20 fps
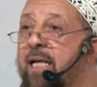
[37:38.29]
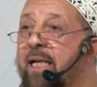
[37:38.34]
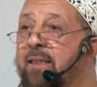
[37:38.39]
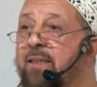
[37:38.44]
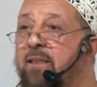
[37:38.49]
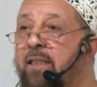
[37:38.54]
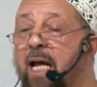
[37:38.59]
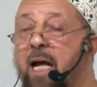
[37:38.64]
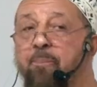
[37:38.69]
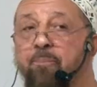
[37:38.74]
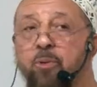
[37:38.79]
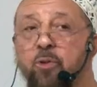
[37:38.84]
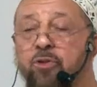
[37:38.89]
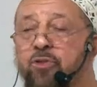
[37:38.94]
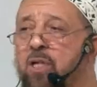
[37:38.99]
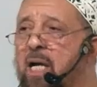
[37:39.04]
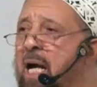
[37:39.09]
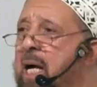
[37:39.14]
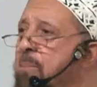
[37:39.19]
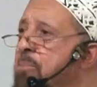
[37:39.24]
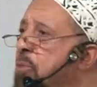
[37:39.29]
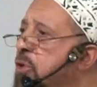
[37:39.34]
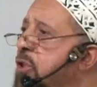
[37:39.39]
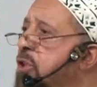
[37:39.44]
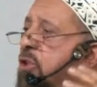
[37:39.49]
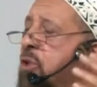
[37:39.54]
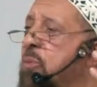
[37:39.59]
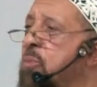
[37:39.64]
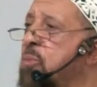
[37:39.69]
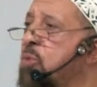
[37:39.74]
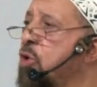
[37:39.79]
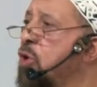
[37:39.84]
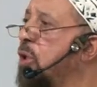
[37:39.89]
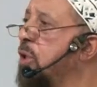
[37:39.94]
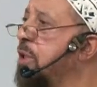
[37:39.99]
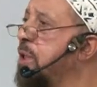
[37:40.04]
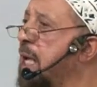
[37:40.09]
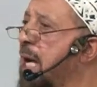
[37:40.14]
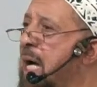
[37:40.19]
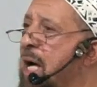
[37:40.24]
examples, our Muslim
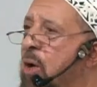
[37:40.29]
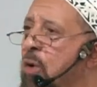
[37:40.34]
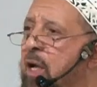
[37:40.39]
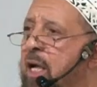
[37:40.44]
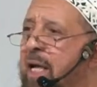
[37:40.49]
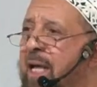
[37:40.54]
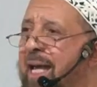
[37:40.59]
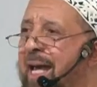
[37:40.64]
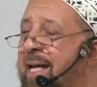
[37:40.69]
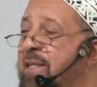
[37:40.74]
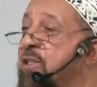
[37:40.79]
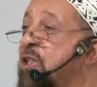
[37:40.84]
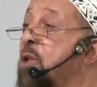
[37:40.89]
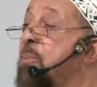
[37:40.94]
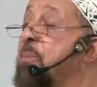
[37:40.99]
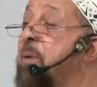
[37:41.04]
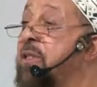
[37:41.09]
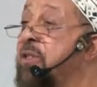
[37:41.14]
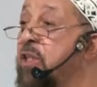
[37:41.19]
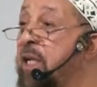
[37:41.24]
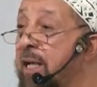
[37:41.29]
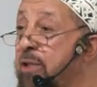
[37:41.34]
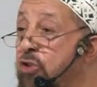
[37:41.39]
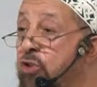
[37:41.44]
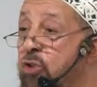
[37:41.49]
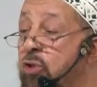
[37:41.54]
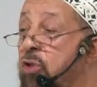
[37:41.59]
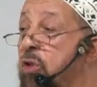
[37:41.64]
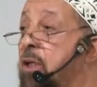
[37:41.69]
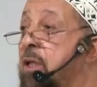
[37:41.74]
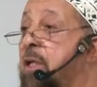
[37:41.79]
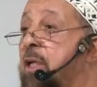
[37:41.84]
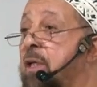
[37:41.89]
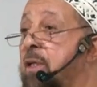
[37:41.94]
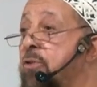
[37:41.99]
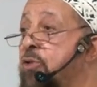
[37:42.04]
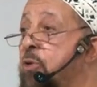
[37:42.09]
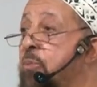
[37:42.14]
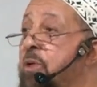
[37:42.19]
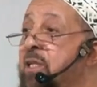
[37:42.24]
world now has the potential
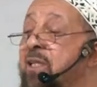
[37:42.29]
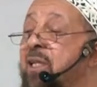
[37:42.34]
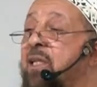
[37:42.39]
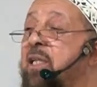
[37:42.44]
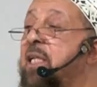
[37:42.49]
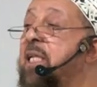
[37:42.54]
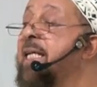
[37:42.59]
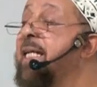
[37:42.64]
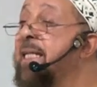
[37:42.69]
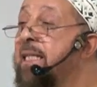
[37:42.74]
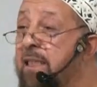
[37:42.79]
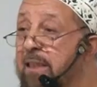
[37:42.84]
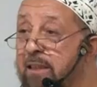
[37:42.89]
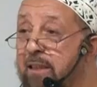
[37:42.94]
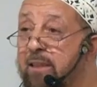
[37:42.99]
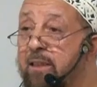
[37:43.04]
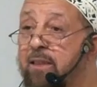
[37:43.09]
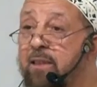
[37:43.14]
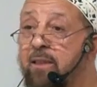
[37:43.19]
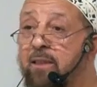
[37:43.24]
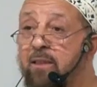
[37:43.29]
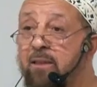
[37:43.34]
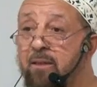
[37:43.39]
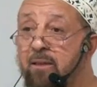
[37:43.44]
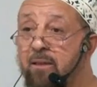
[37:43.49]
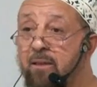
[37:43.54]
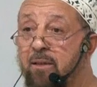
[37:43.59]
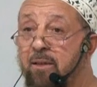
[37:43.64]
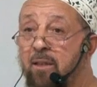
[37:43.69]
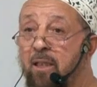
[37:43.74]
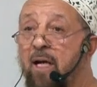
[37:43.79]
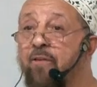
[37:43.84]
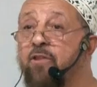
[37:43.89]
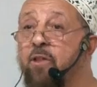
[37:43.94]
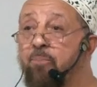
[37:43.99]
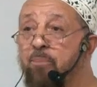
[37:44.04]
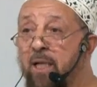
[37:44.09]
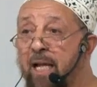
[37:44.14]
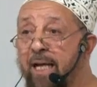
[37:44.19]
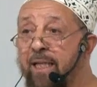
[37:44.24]
to be the leaders of the
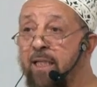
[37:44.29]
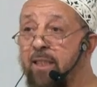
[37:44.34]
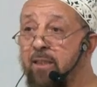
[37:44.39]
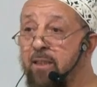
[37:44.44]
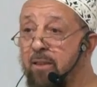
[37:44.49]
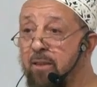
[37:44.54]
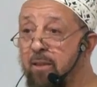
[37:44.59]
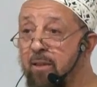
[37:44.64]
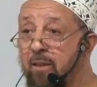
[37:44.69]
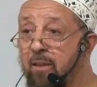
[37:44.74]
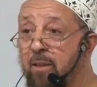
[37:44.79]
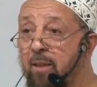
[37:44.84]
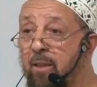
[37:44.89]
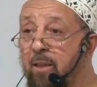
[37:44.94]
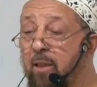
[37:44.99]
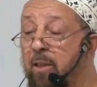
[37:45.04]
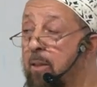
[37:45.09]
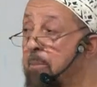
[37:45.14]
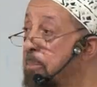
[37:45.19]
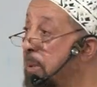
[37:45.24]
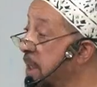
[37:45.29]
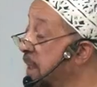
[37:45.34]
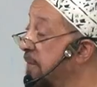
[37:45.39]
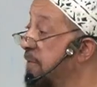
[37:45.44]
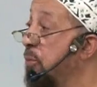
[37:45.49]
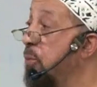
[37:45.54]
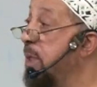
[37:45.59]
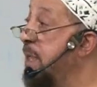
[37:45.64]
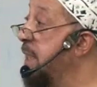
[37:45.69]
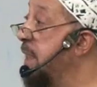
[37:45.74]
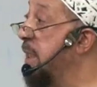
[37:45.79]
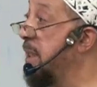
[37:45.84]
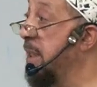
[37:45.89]
planet. But if we